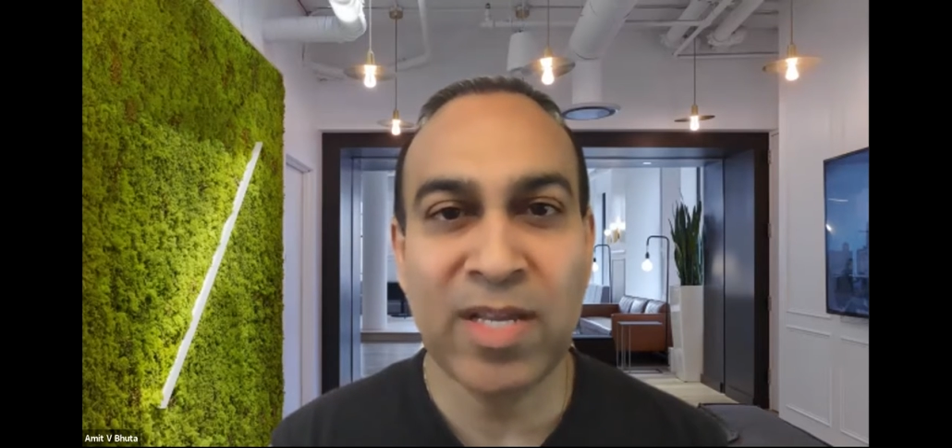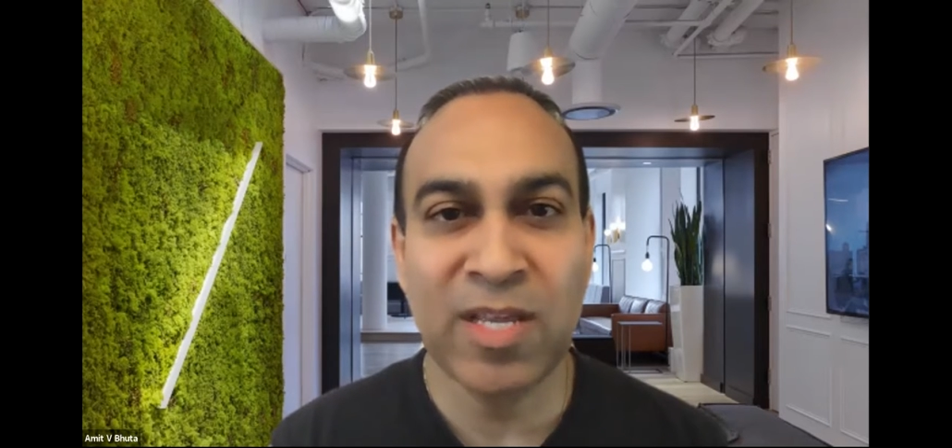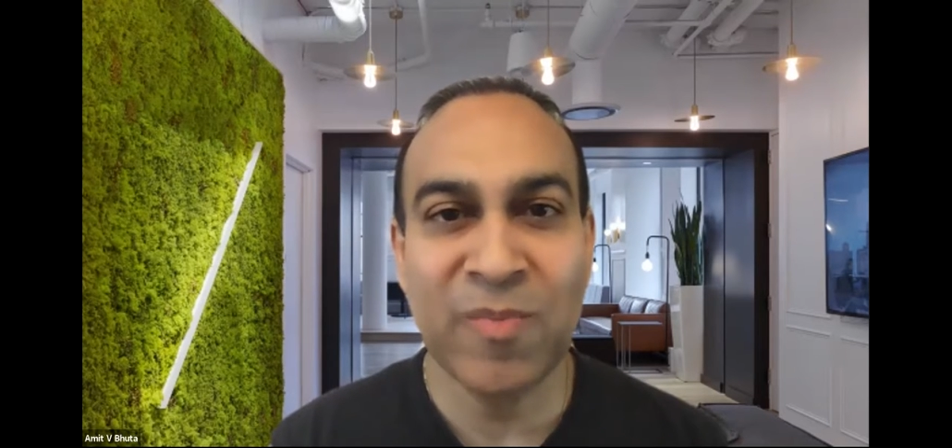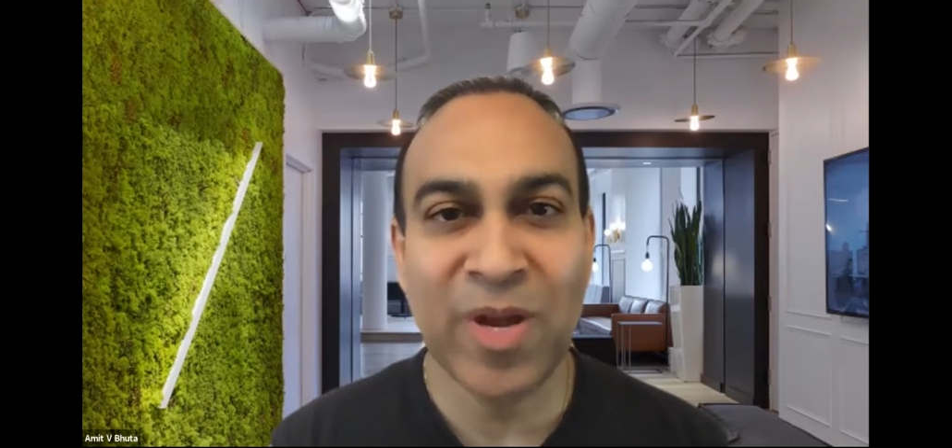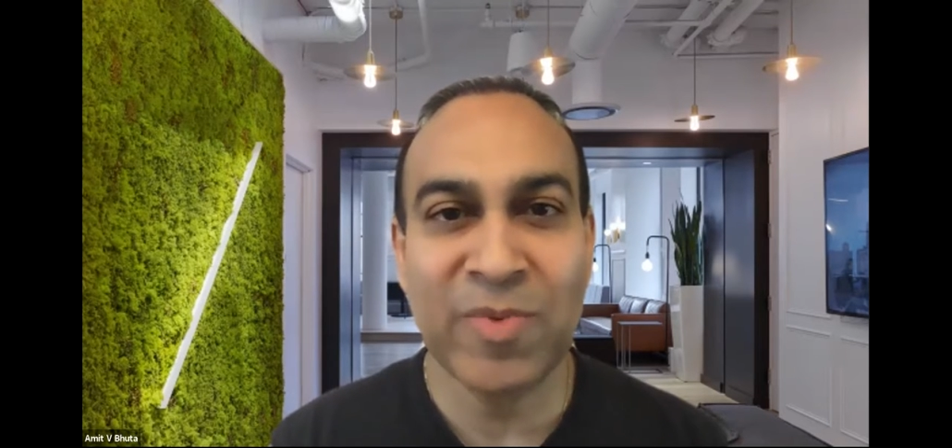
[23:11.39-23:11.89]

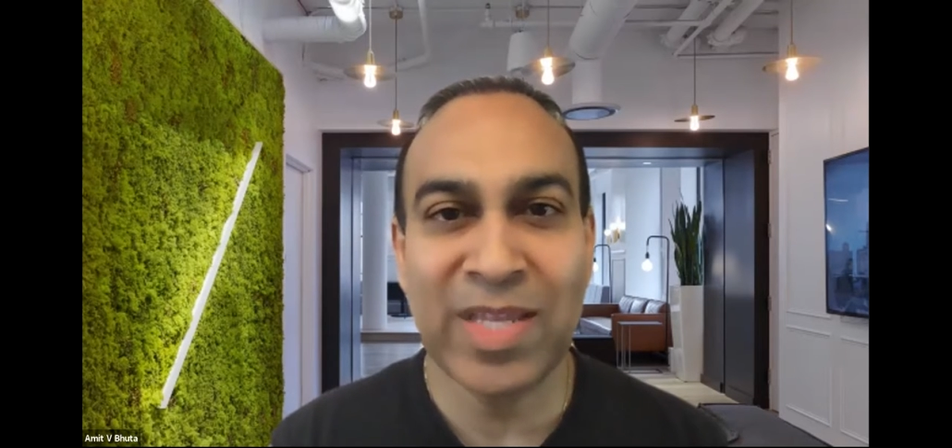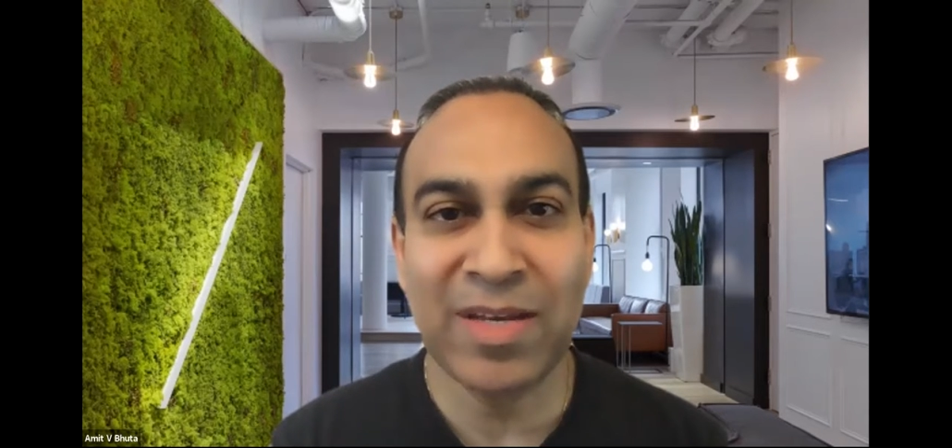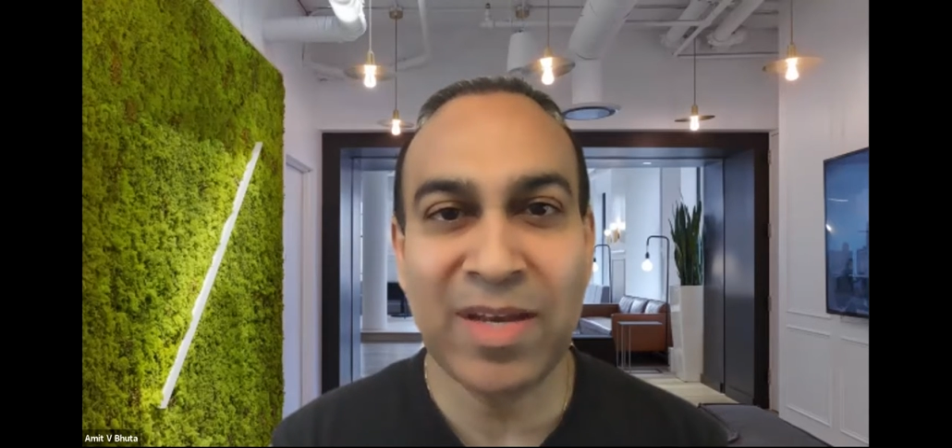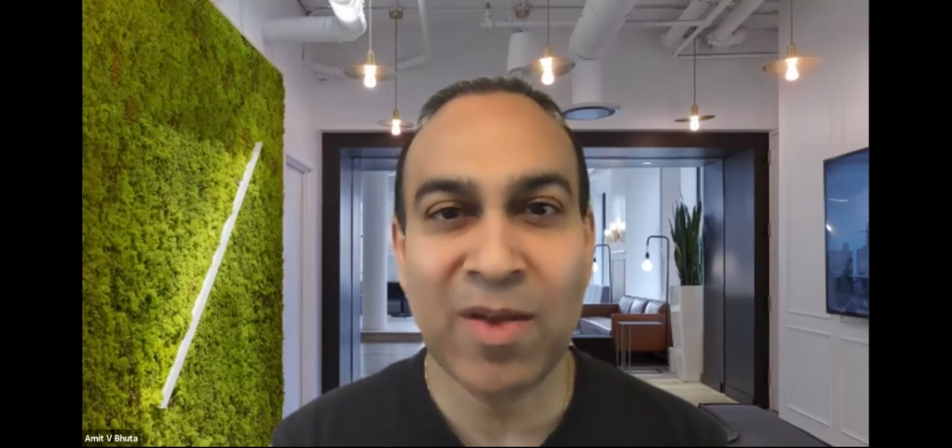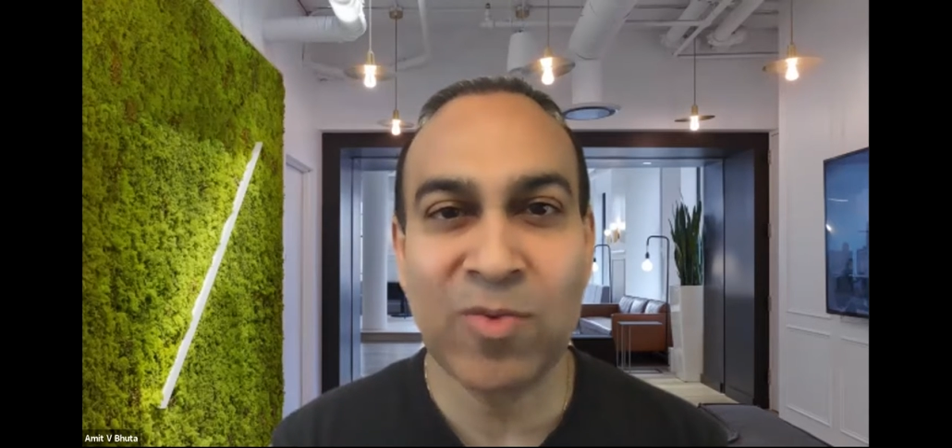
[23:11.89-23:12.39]
in
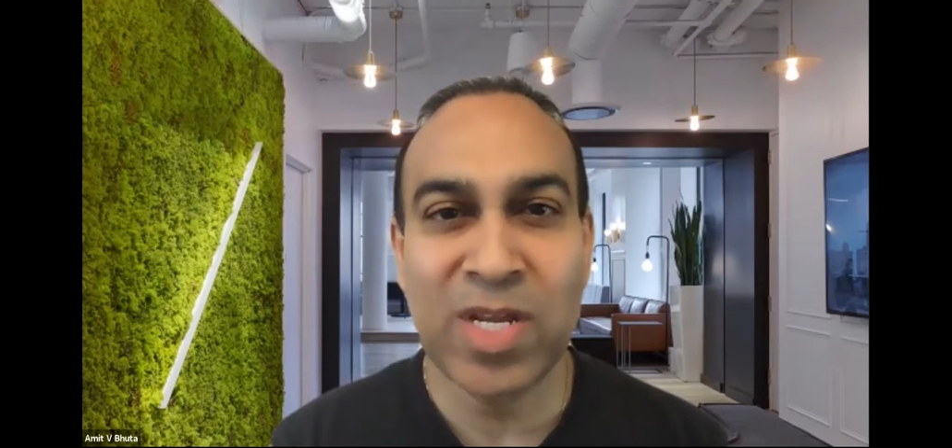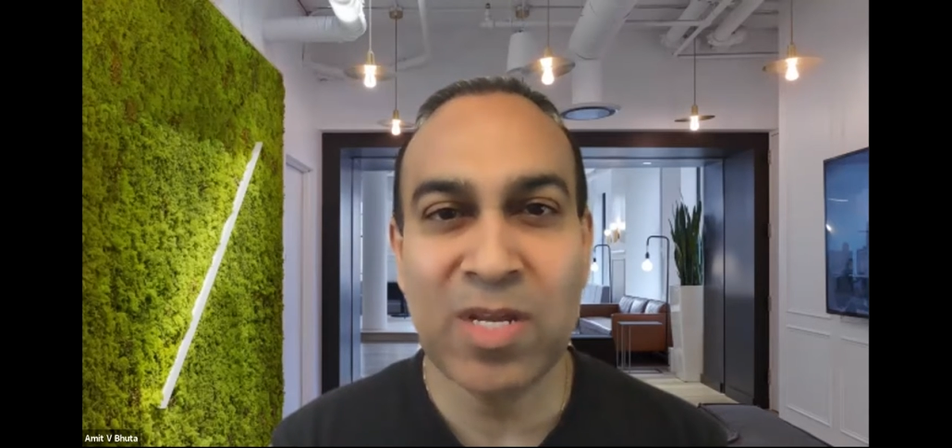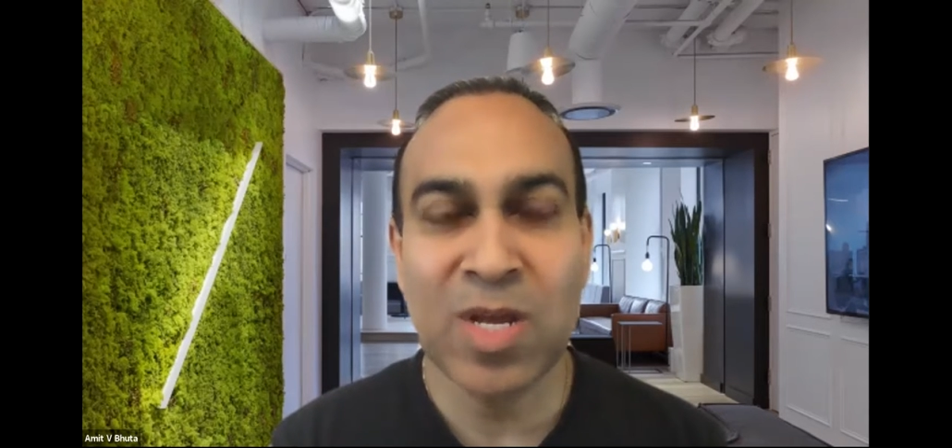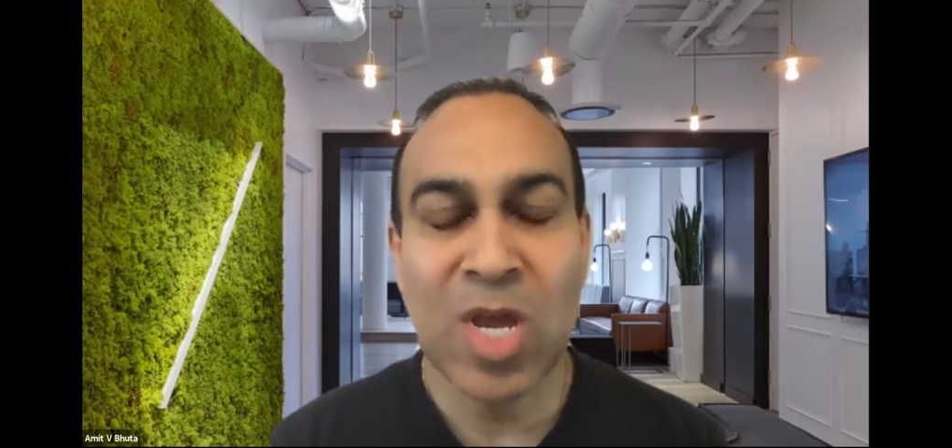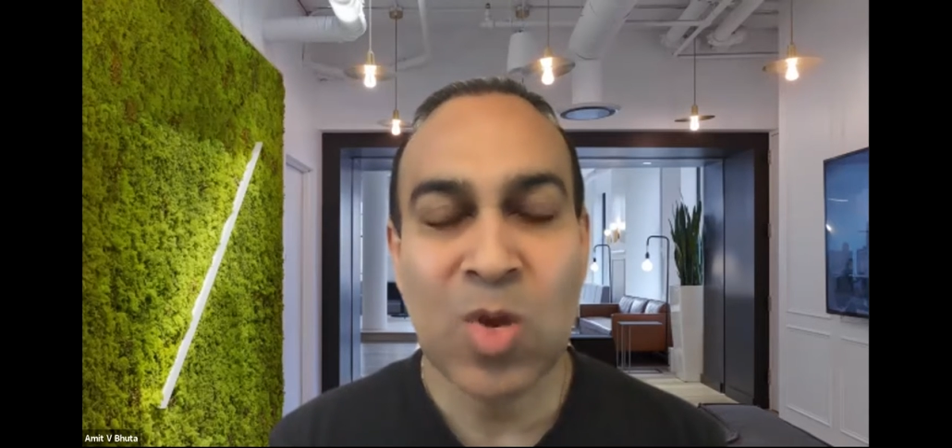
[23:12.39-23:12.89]
Miami-Dade County